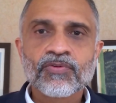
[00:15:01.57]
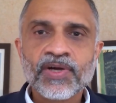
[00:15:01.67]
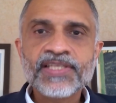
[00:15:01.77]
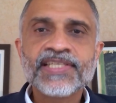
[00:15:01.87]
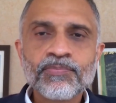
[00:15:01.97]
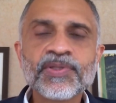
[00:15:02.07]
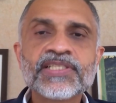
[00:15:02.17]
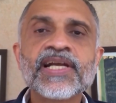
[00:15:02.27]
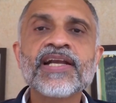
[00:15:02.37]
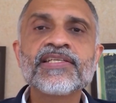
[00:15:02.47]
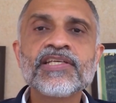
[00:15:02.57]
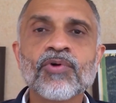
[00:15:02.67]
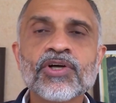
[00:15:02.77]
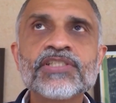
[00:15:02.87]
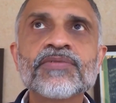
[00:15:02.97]
One simple strategy
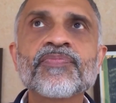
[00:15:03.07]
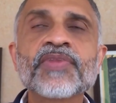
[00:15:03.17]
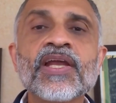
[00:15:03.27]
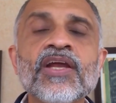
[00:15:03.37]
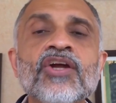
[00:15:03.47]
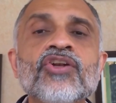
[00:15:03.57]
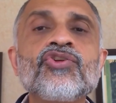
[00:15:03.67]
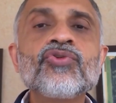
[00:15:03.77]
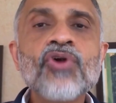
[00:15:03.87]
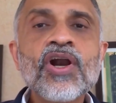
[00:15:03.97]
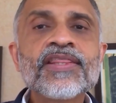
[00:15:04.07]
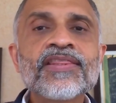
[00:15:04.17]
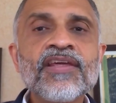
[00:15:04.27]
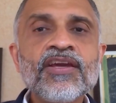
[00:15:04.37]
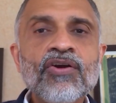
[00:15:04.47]
was, do not
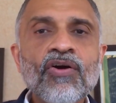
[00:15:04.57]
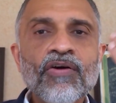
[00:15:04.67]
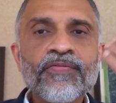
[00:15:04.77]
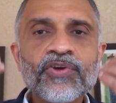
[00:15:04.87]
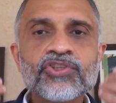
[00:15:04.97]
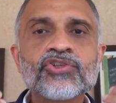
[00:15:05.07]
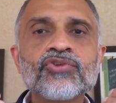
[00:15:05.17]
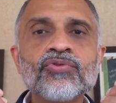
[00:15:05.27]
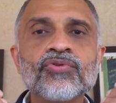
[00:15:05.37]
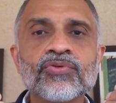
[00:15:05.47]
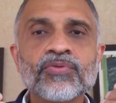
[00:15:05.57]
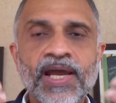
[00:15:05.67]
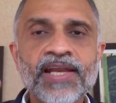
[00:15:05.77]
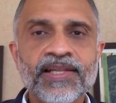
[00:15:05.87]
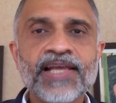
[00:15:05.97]
think of your school,
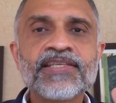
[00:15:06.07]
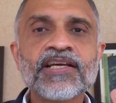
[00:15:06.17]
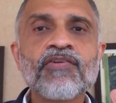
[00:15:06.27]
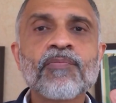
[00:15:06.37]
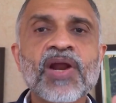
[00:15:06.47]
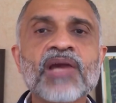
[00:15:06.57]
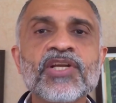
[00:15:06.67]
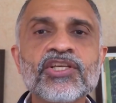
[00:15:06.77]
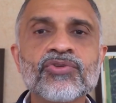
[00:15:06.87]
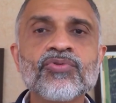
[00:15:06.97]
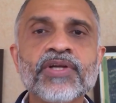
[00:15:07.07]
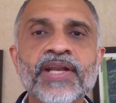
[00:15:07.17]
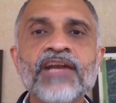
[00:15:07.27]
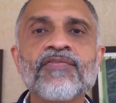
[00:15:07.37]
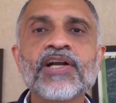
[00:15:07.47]
and let's think of a primary school,
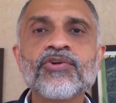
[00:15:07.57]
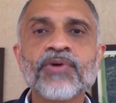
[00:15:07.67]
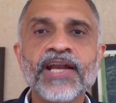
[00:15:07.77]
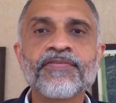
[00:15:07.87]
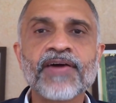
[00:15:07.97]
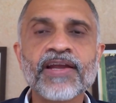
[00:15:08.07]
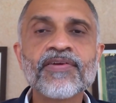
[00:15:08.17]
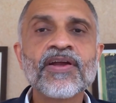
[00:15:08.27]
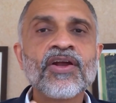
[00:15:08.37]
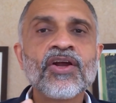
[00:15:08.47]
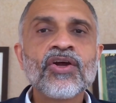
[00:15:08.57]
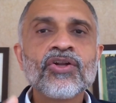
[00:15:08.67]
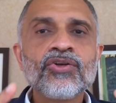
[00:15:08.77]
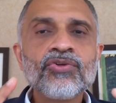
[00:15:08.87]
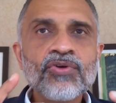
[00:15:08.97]
grade 1 to grade 5.
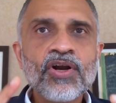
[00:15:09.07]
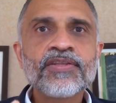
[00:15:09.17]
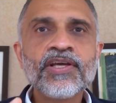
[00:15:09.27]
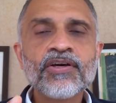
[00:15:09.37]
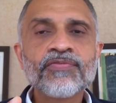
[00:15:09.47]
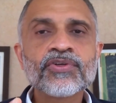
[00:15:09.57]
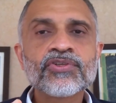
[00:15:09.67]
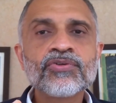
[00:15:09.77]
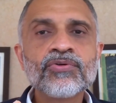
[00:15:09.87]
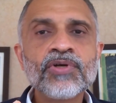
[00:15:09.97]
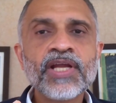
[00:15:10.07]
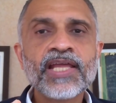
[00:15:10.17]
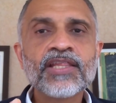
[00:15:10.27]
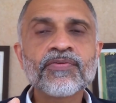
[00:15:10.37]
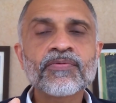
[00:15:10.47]
Do not think of your school
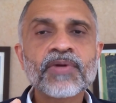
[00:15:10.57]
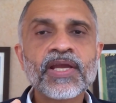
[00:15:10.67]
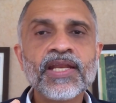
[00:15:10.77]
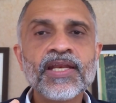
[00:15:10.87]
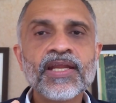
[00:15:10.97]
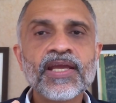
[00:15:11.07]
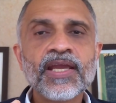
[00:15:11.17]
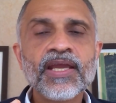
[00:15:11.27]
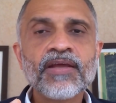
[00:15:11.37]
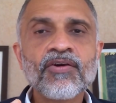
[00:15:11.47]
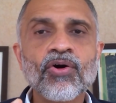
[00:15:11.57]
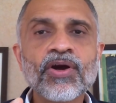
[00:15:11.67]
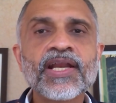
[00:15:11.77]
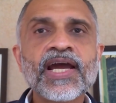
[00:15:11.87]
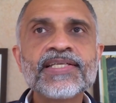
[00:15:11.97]
in
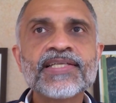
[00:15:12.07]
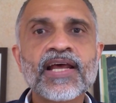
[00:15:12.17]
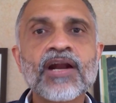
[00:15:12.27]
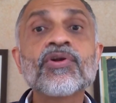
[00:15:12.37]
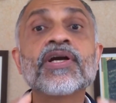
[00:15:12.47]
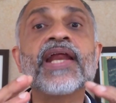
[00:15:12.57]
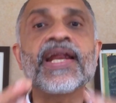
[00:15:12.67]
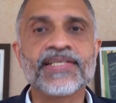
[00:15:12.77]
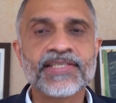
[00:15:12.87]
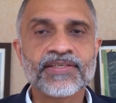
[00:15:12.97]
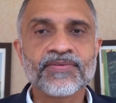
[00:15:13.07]
organized around grades.